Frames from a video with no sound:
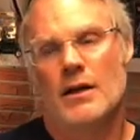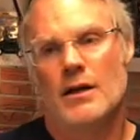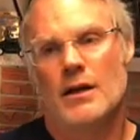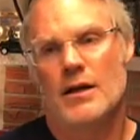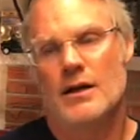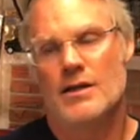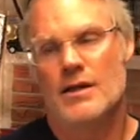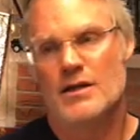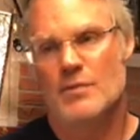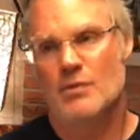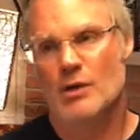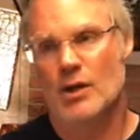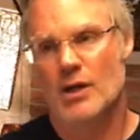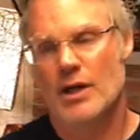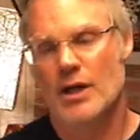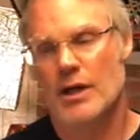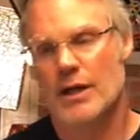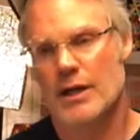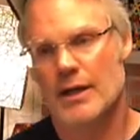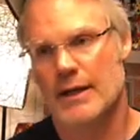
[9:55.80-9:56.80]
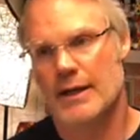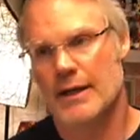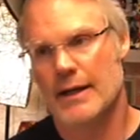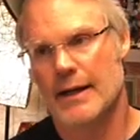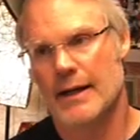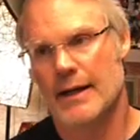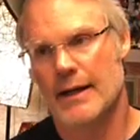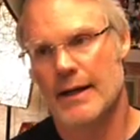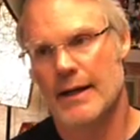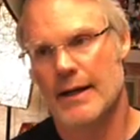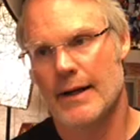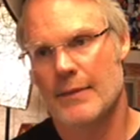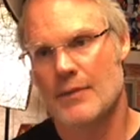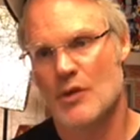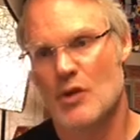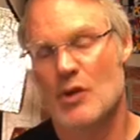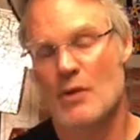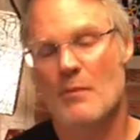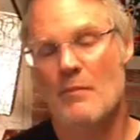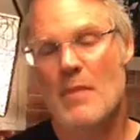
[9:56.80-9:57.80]
In this book, um,
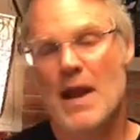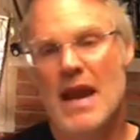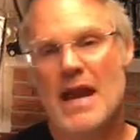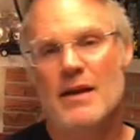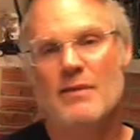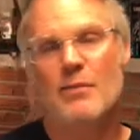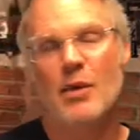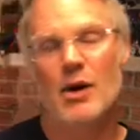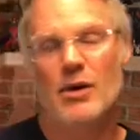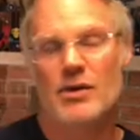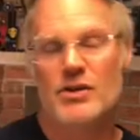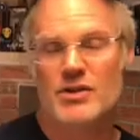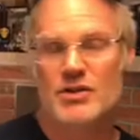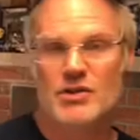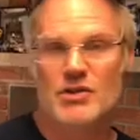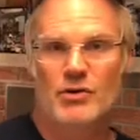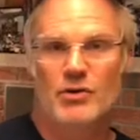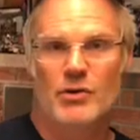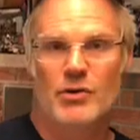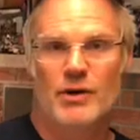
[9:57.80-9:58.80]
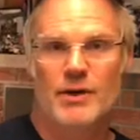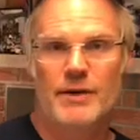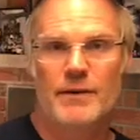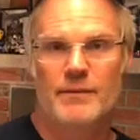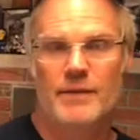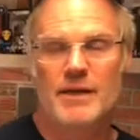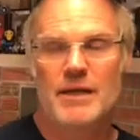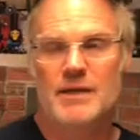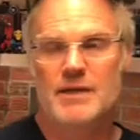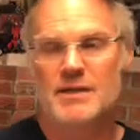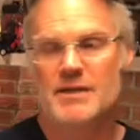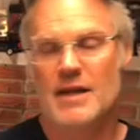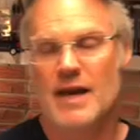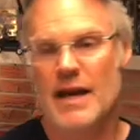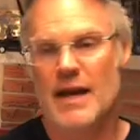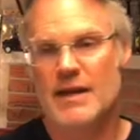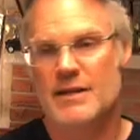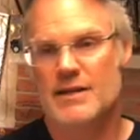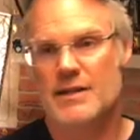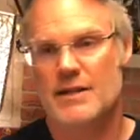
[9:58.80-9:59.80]
the main part of the story is
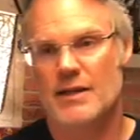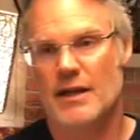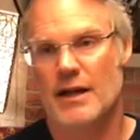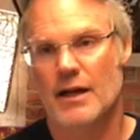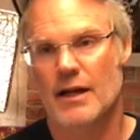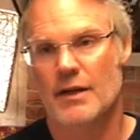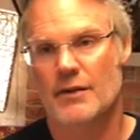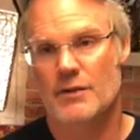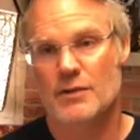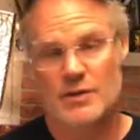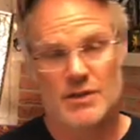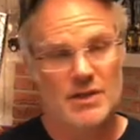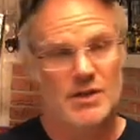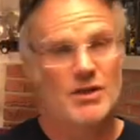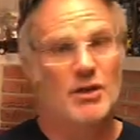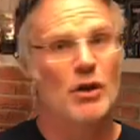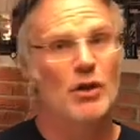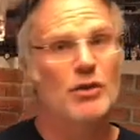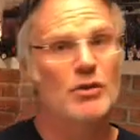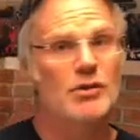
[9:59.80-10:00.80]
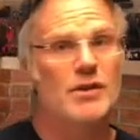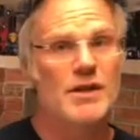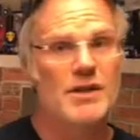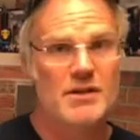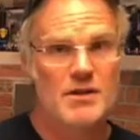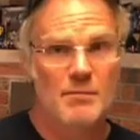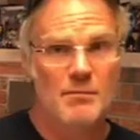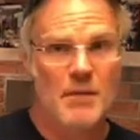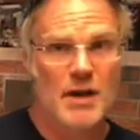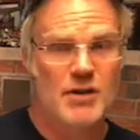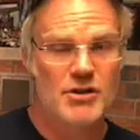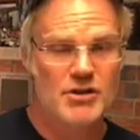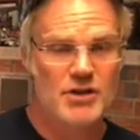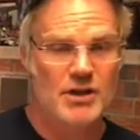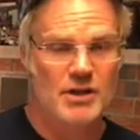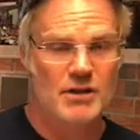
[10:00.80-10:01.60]
that uh, there's this alternate dimension